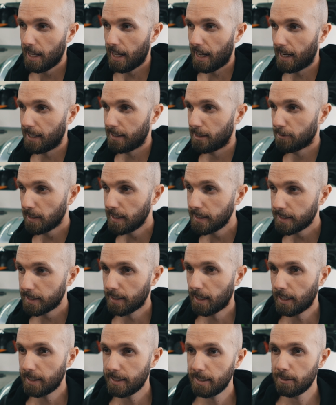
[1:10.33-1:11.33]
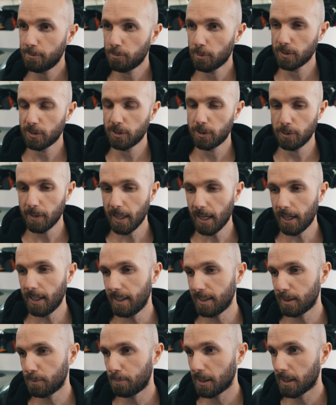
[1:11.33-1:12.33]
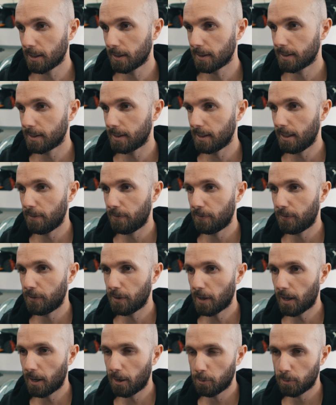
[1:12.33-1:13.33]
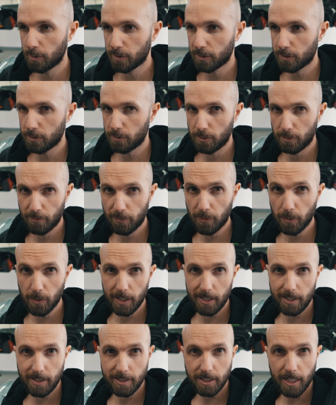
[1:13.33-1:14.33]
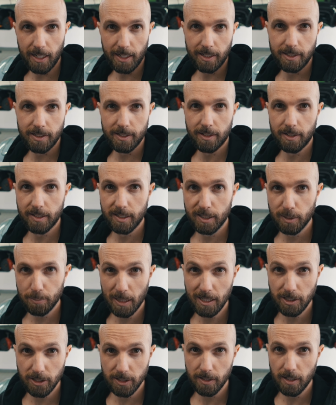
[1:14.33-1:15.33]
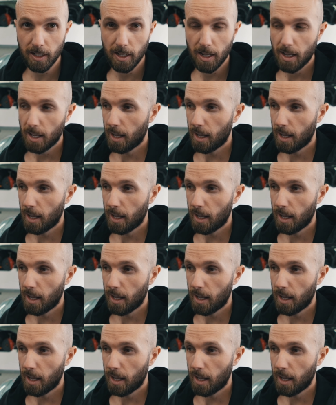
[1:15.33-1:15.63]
And the reason I didn't want to do that is because if I was to fully change the suspension,